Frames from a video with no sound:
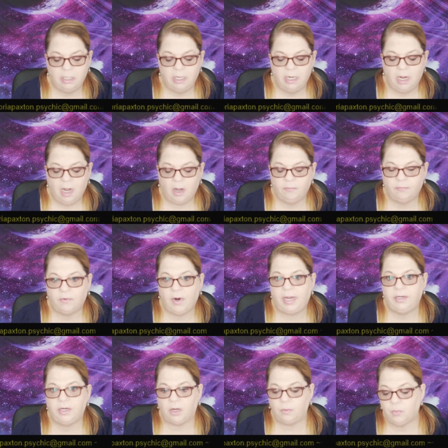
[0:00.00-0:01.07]
a
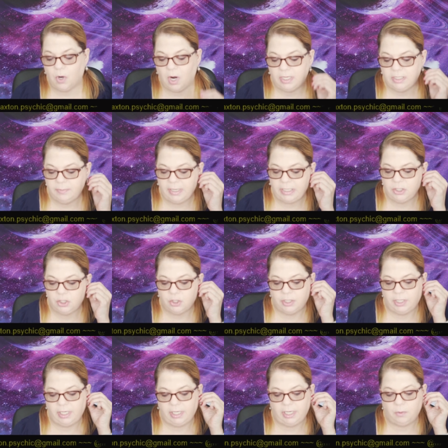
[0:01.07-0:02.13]
friend on Prospect
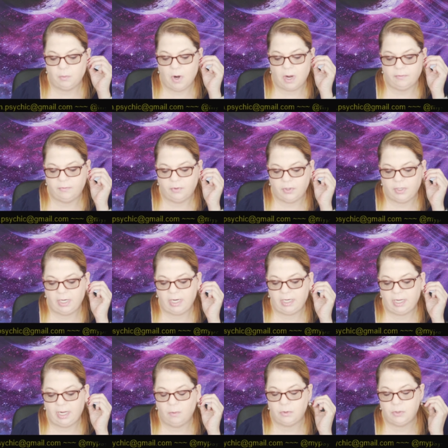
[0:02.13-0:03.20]
Street in Rockville,
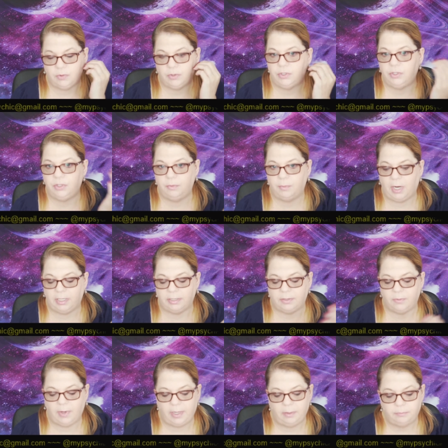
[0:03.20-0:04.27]
Connecticut, which was two miles
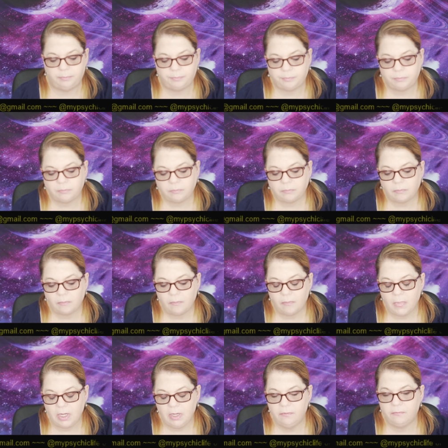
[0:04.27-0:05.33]
away.
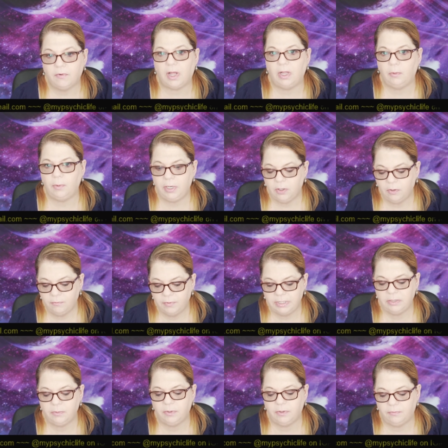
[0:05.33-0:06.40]
Following her
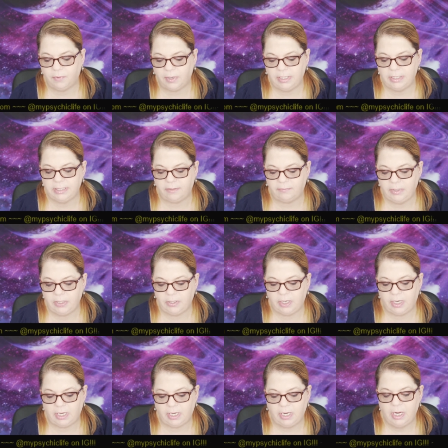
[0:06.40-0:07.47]
visit with her friend at
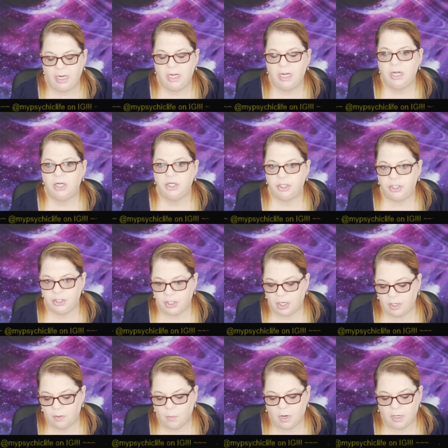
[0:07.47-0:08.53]
7:30, she
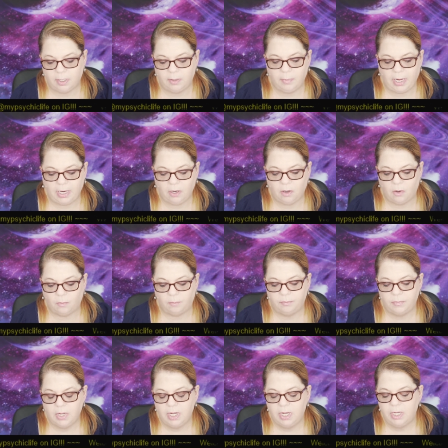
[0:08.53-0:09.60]
started walking back home.
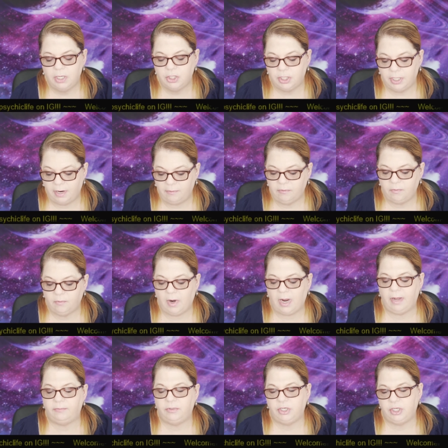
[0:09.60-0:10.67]
She never
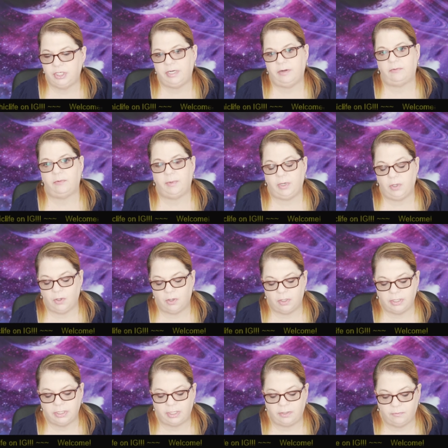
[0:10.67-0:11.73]
arrived, and she's never been heard or
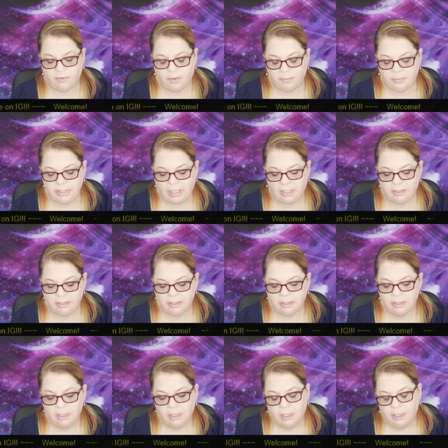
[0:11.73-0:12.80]
seen from since.
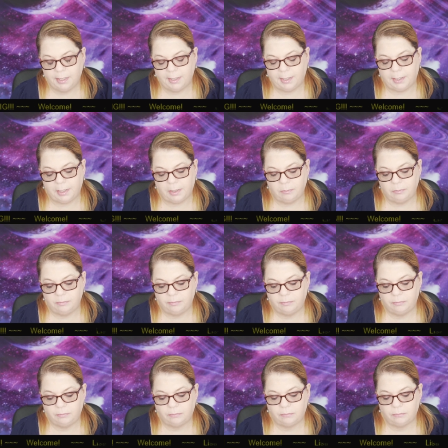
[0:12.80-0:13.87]
Um,
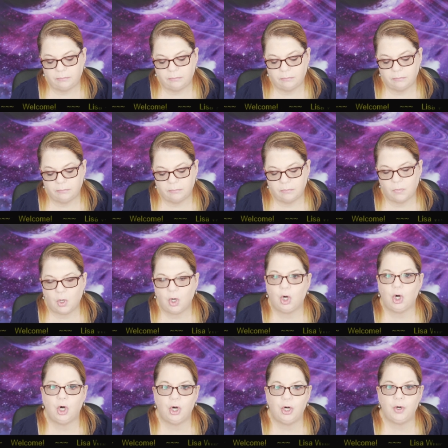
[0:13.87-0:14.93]

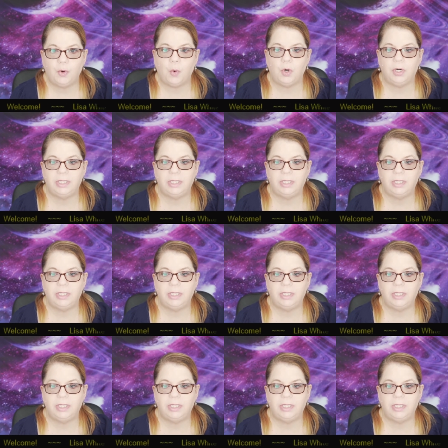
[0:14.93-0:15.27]
heard or